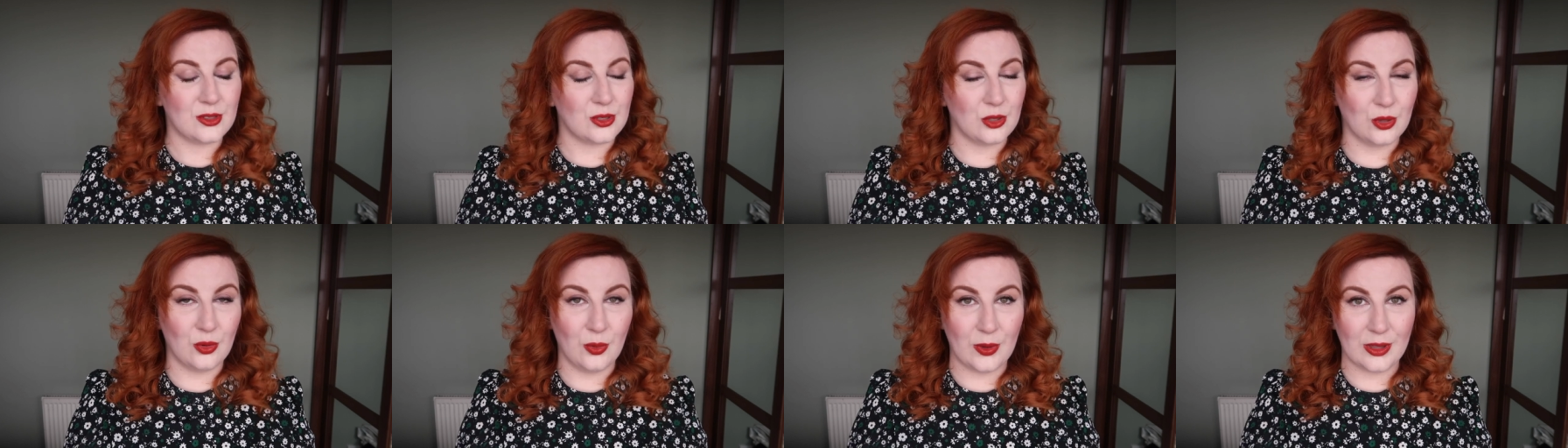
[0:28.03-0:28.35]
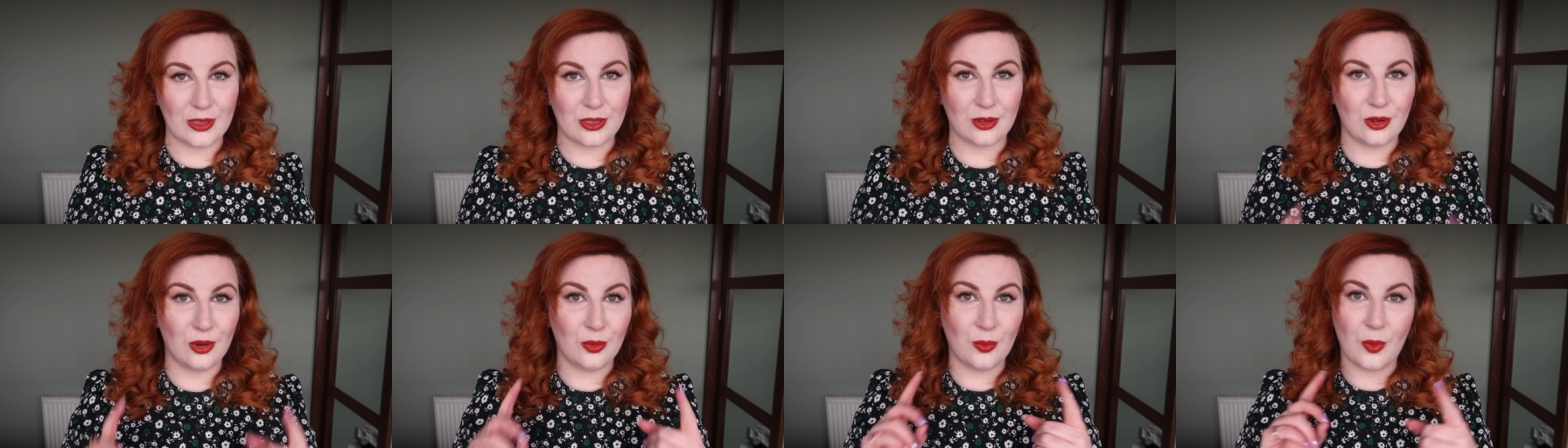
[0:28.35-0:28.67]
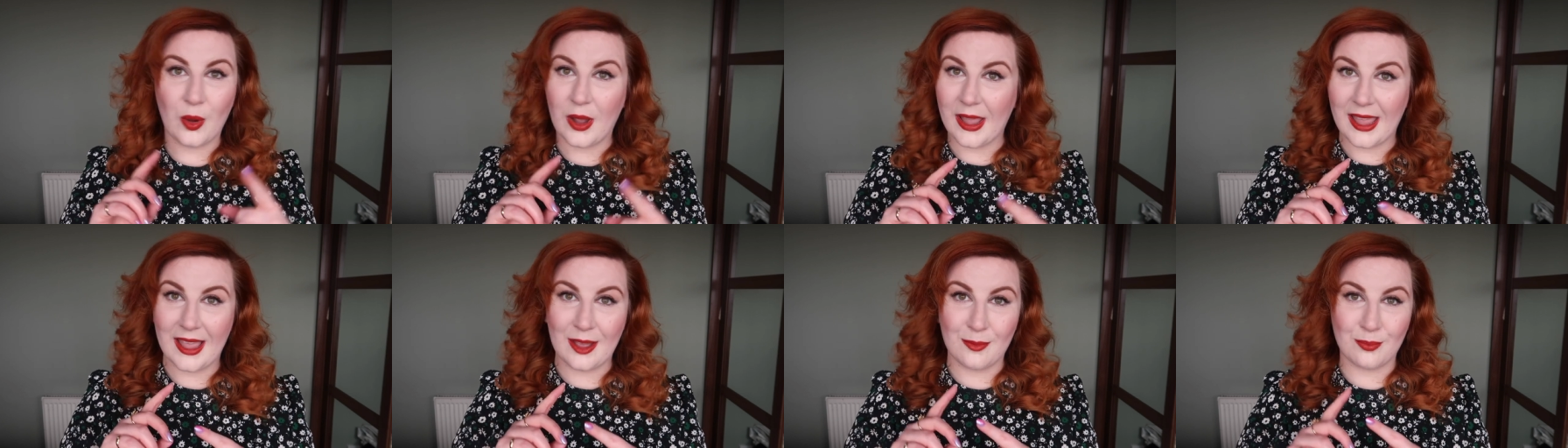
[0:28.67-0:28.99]
So going through
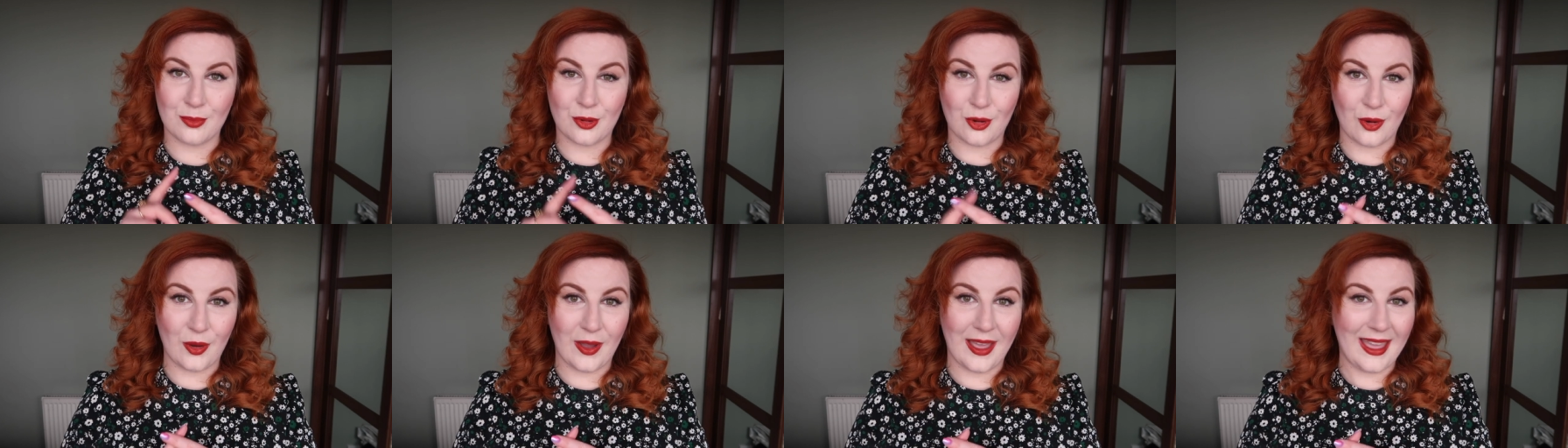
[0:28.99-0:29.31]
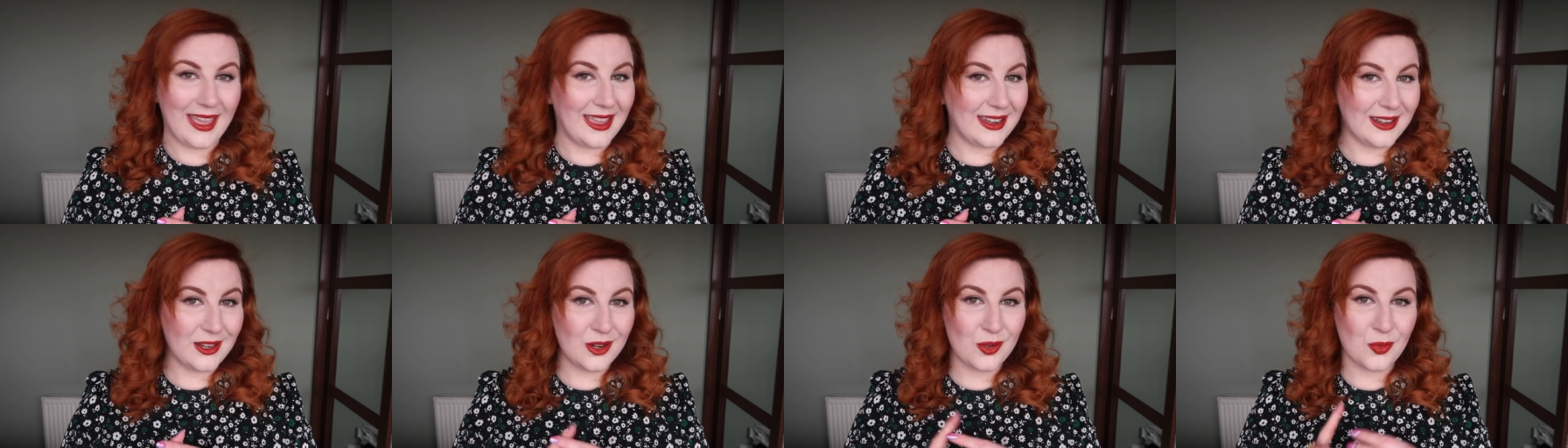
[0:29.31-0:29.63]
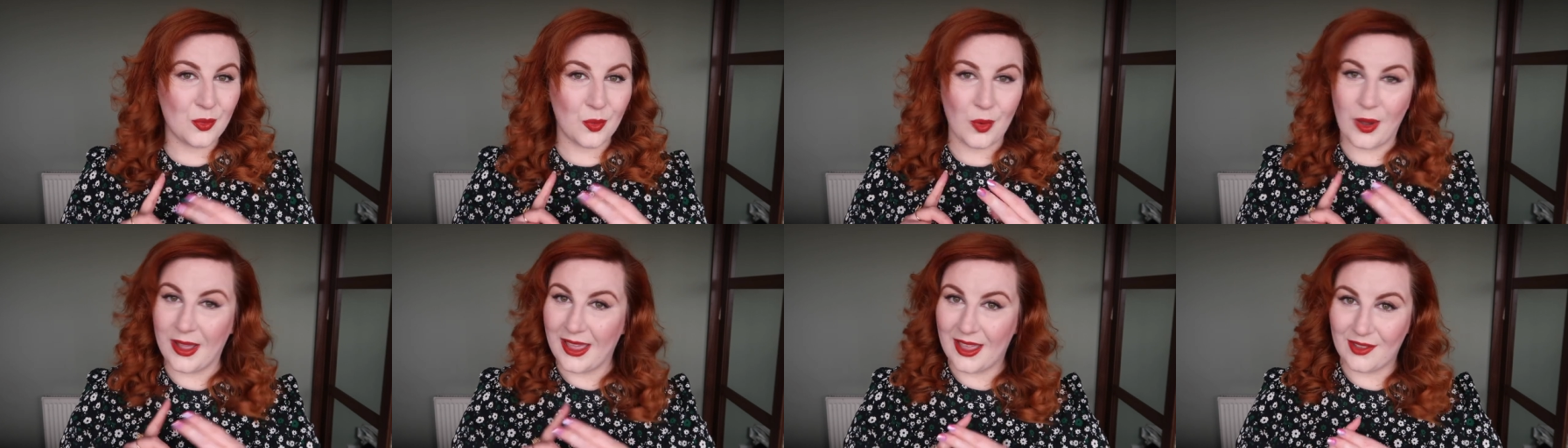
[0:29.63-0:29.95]
what I have brought in,
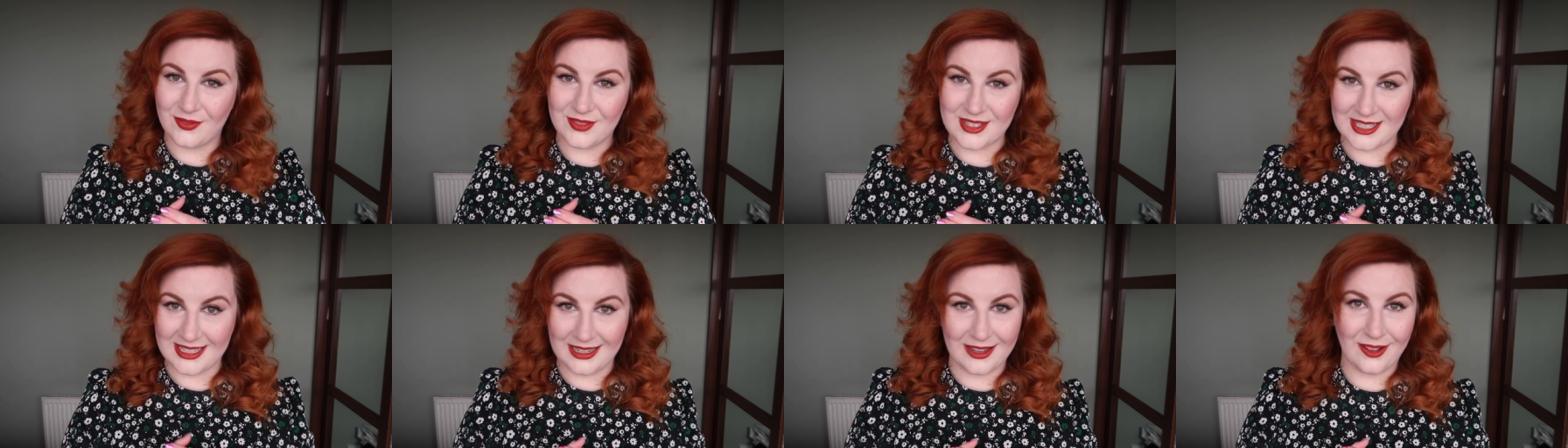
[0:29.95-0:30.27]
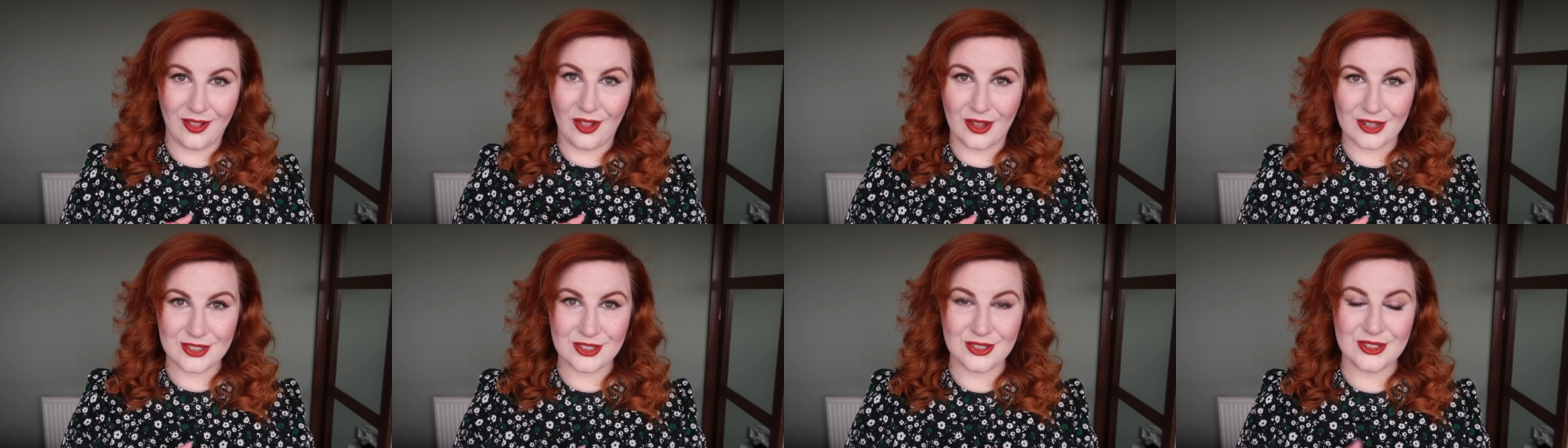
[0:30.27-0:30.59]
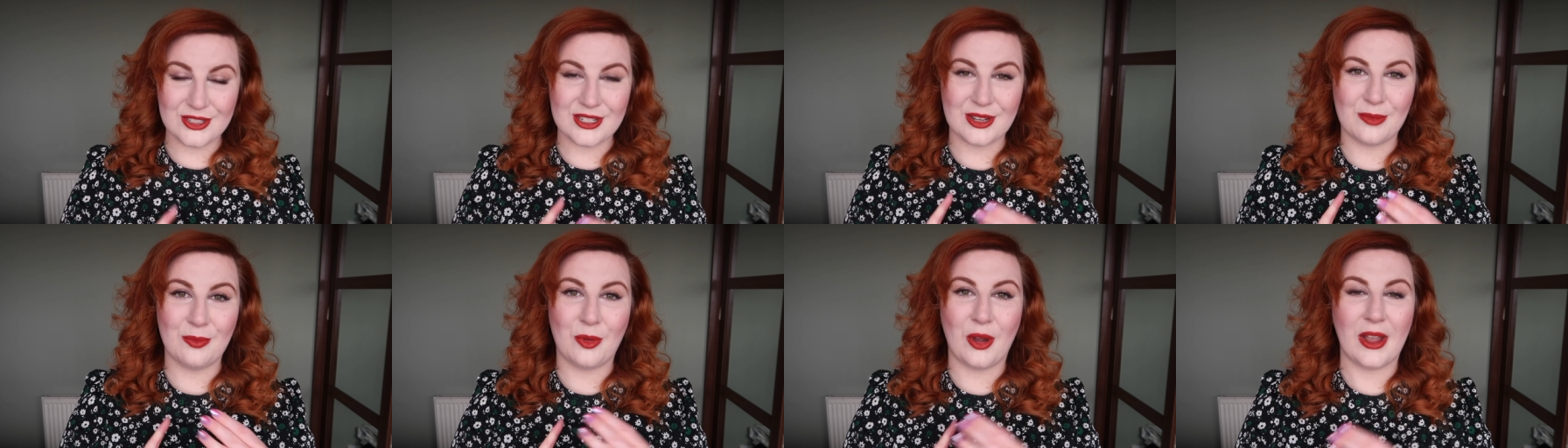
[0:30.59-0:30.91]
what I have
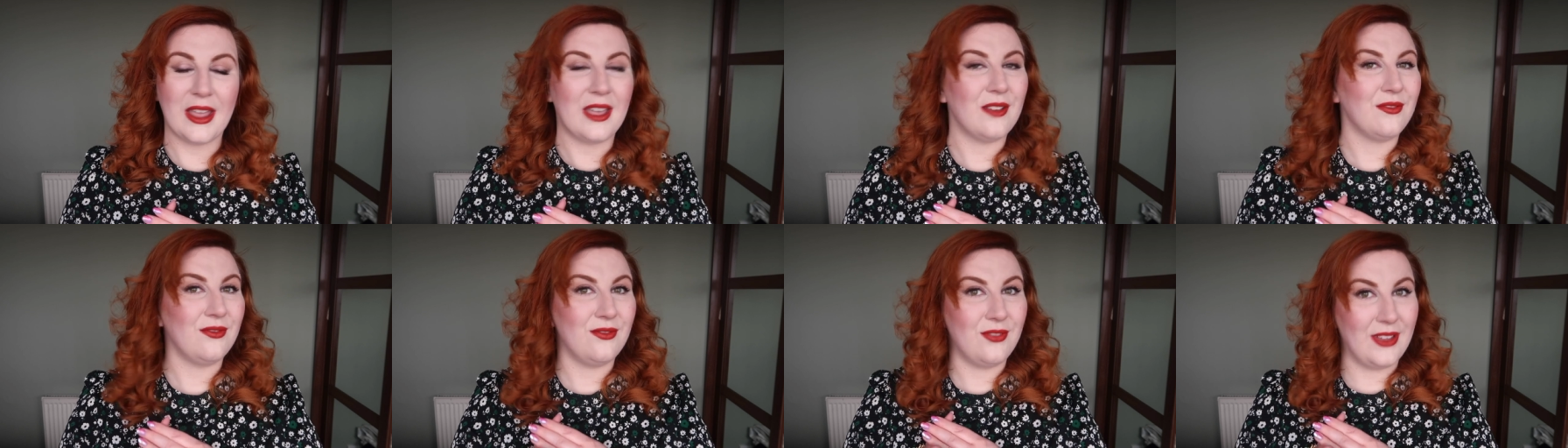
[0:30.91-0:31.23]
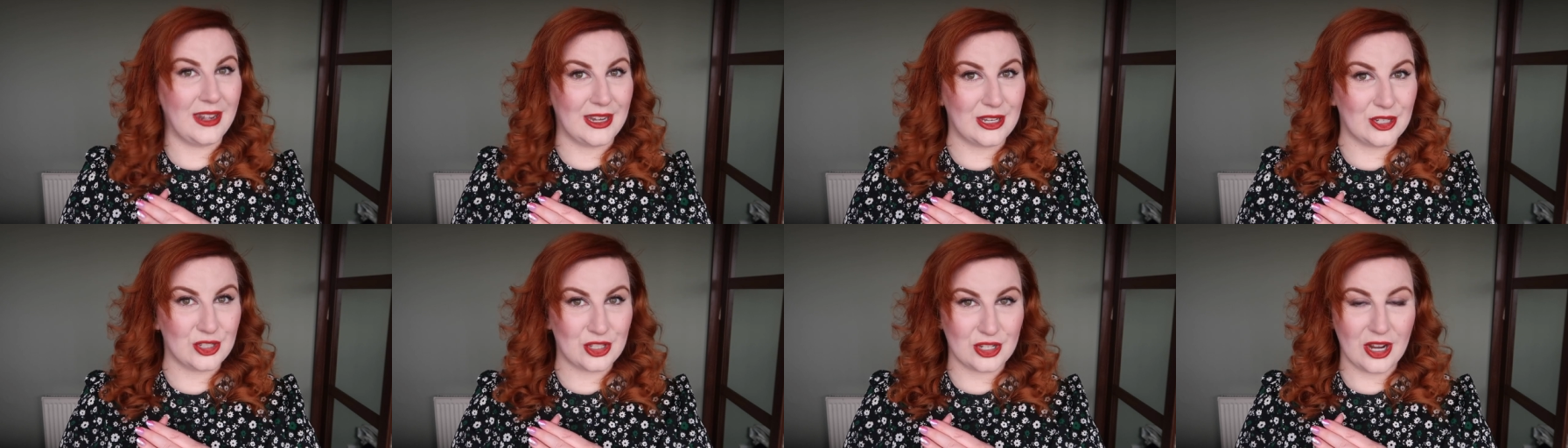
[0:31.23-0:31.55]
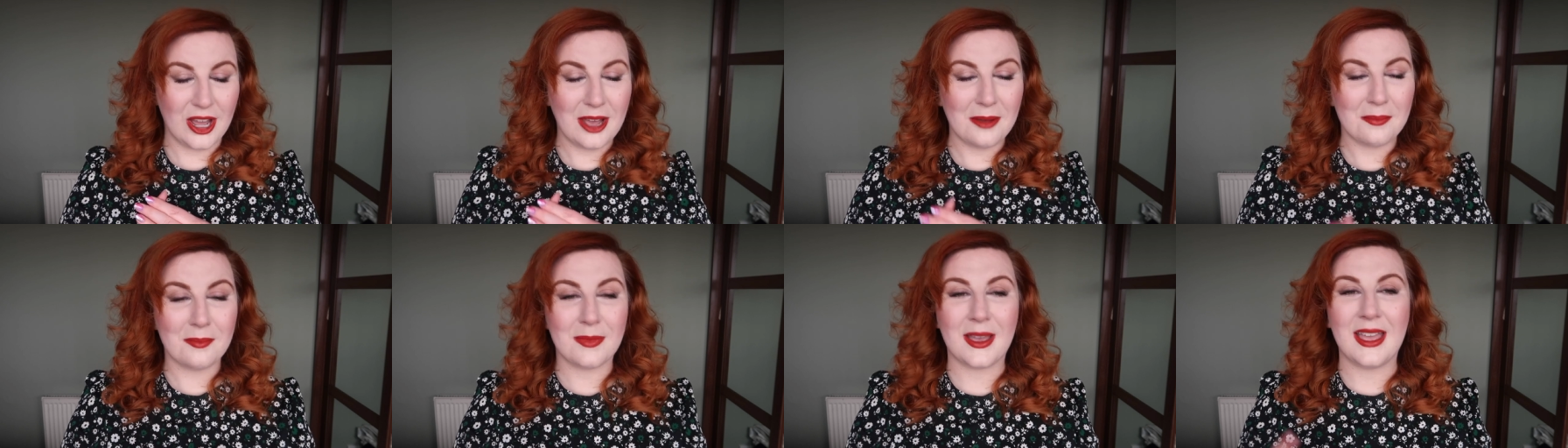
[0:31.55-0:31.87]
decluttered and what I have finished
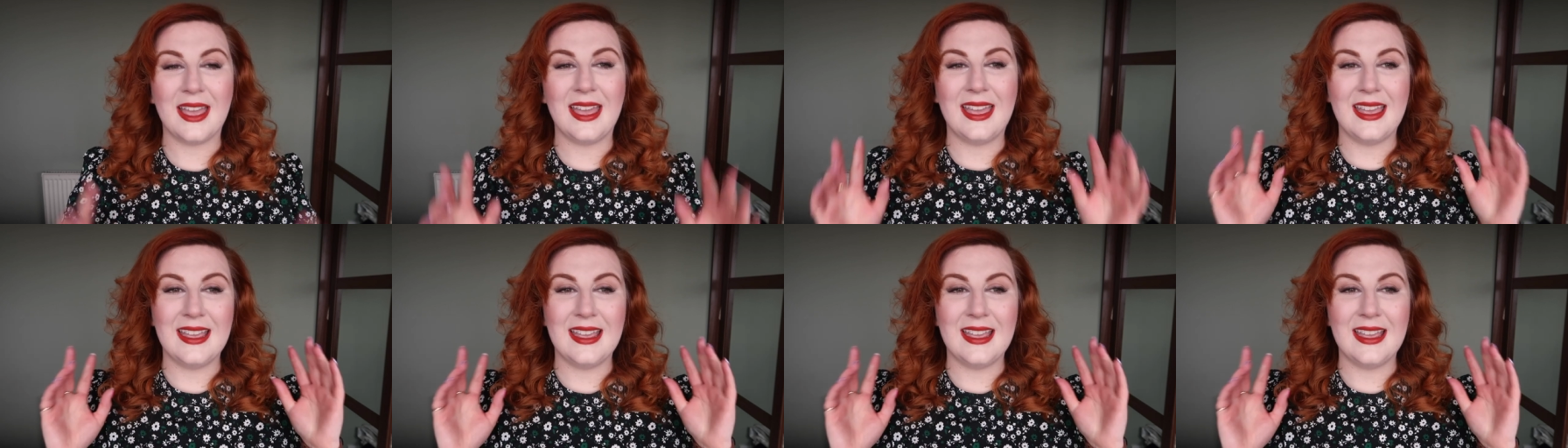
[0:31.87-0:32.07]
up,